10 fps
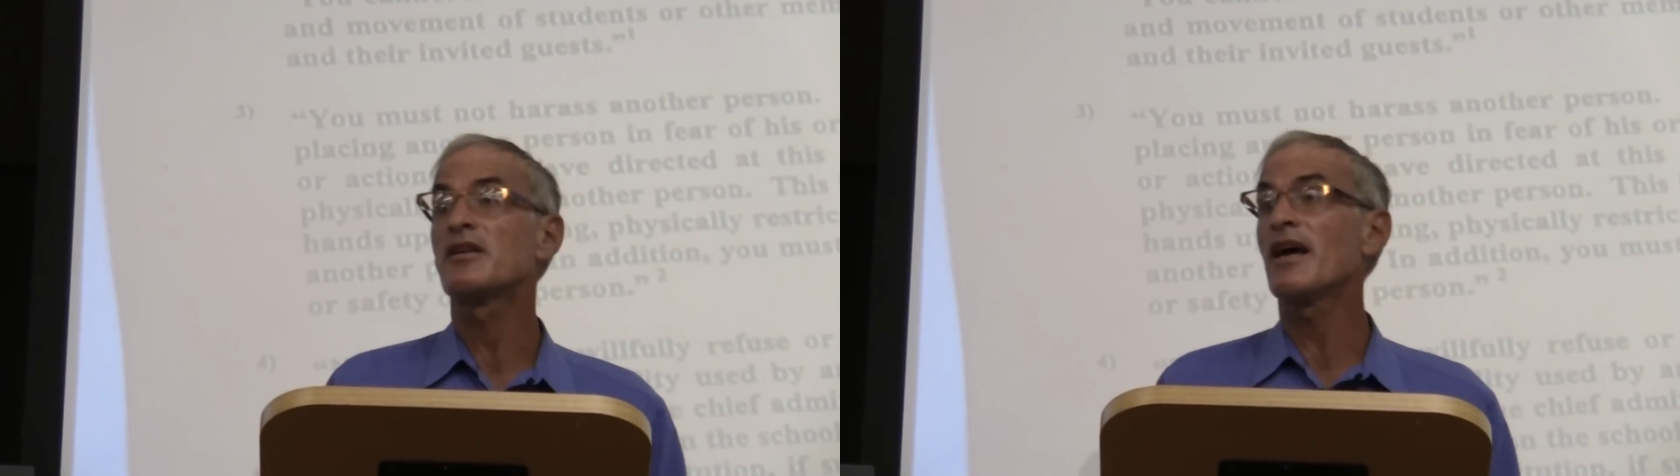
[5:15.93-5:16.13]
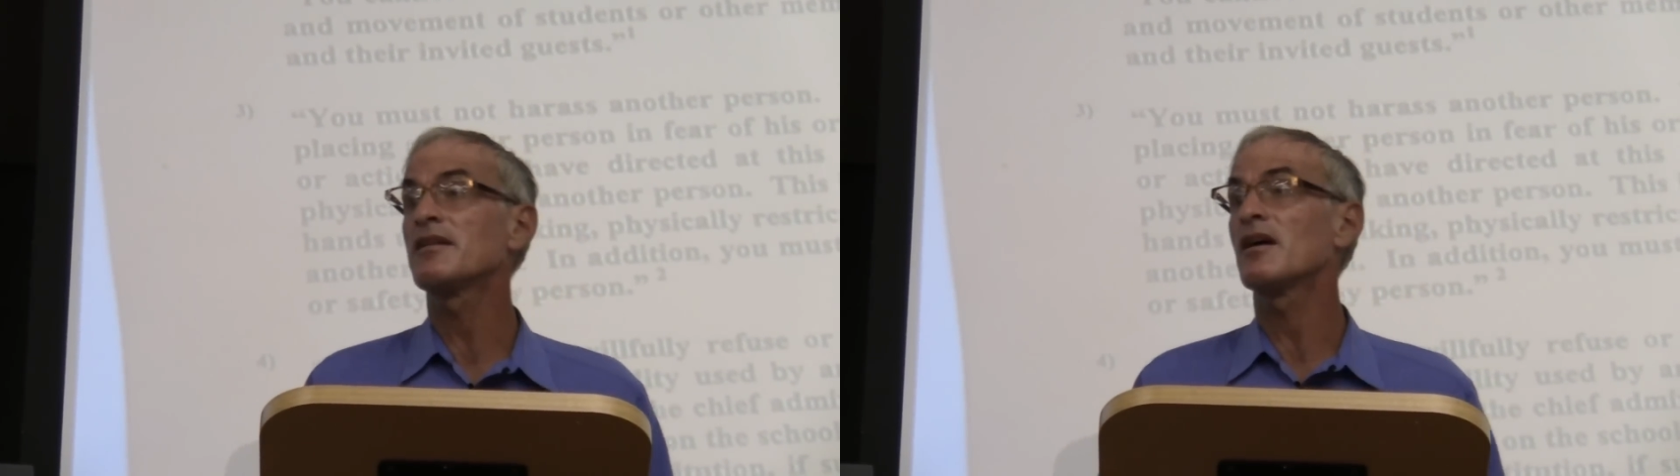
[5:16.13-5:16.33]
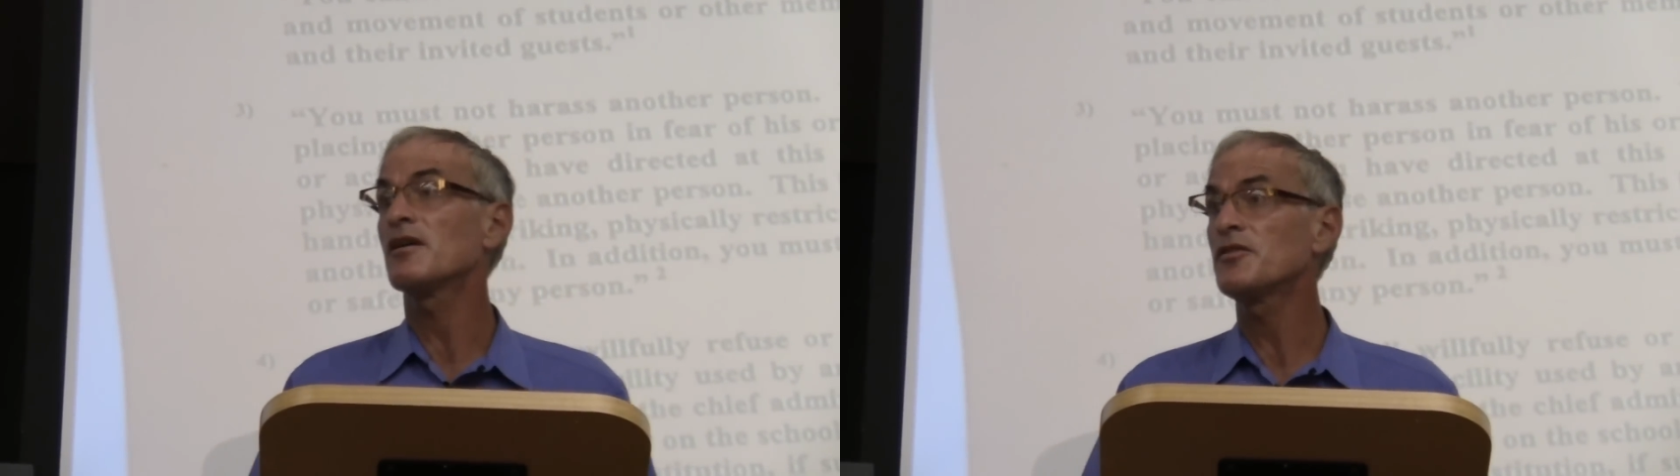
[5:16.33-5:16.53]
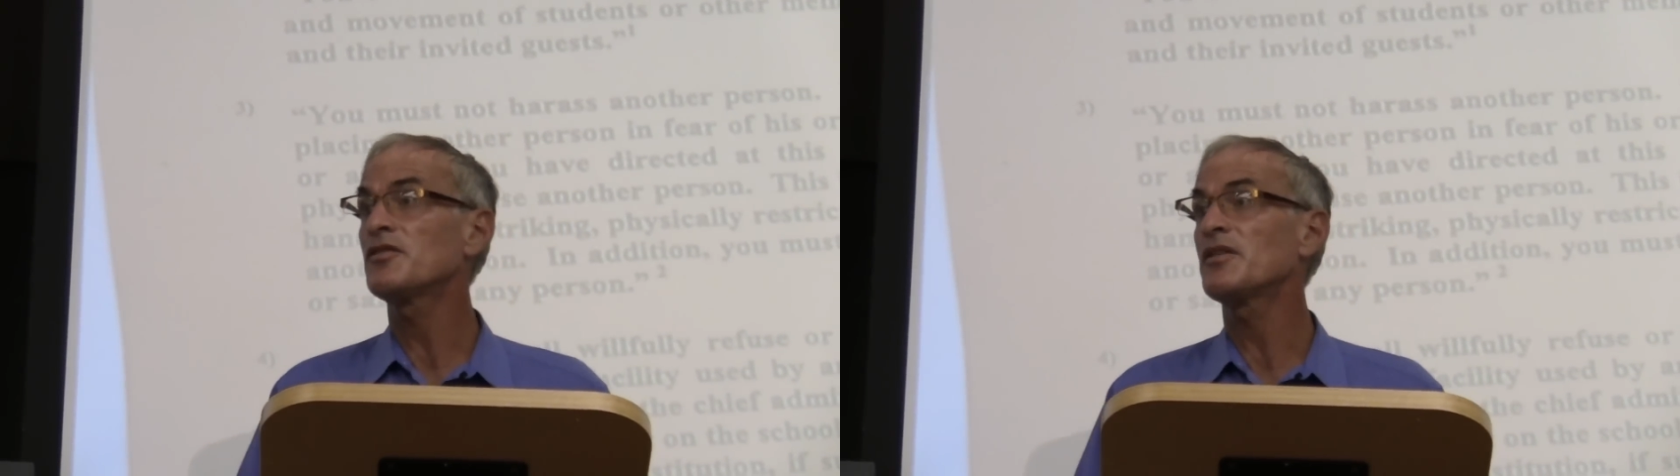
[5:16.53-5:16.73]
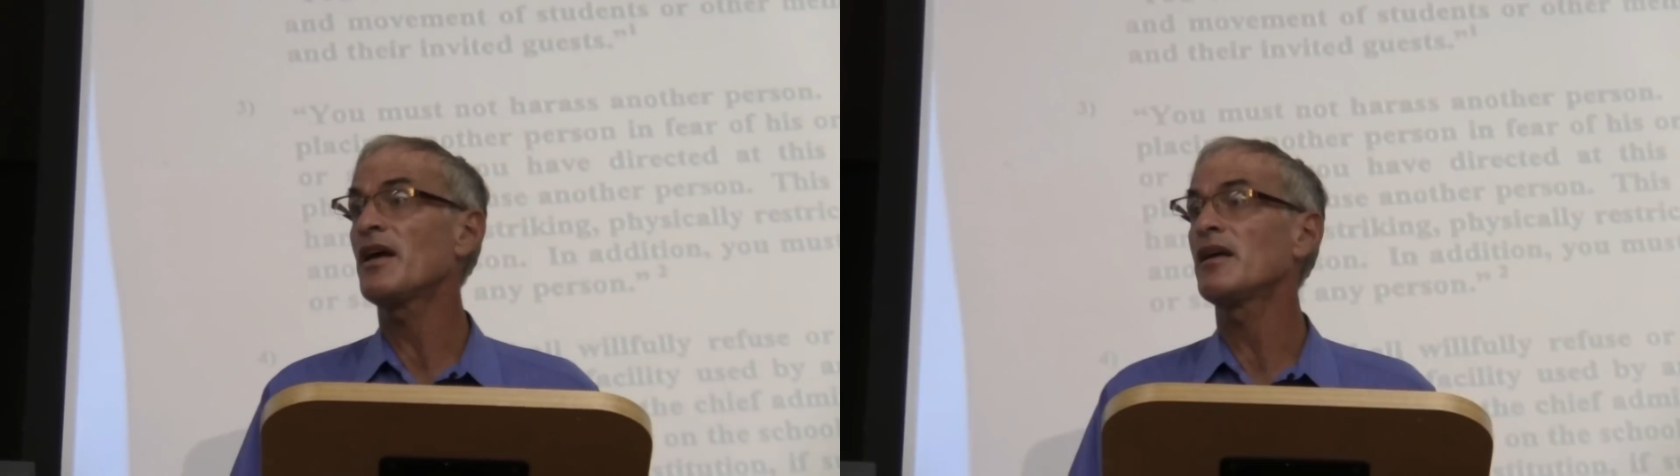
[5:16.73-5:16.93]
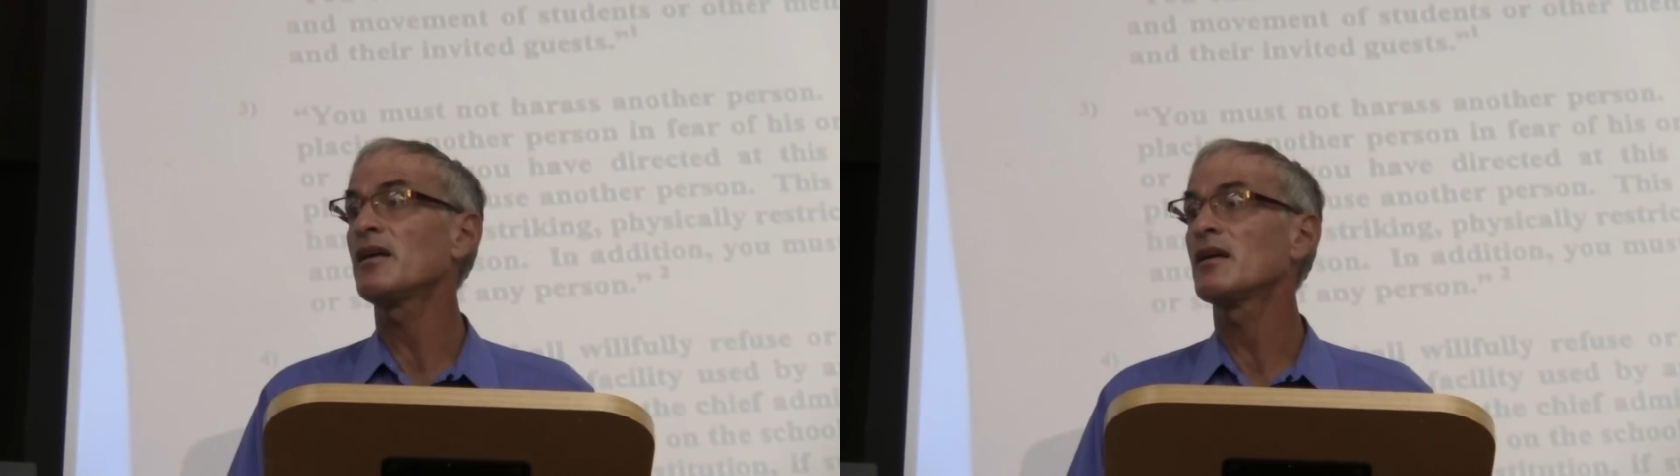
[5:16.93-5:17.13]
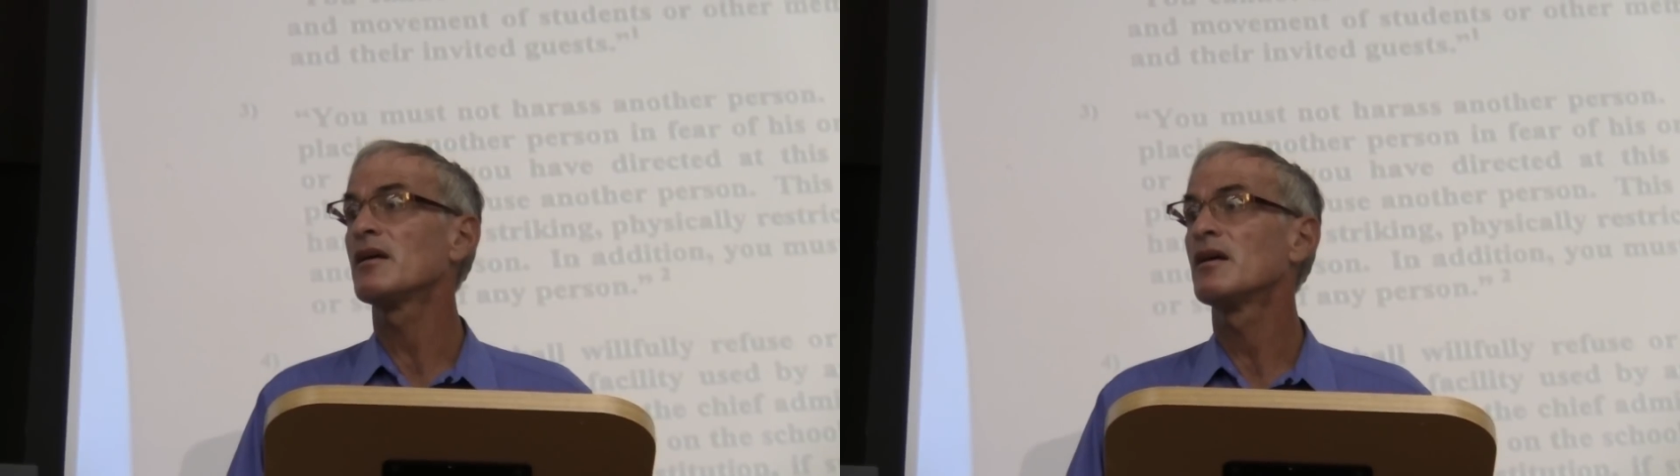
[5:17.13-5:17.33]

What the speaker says: get a say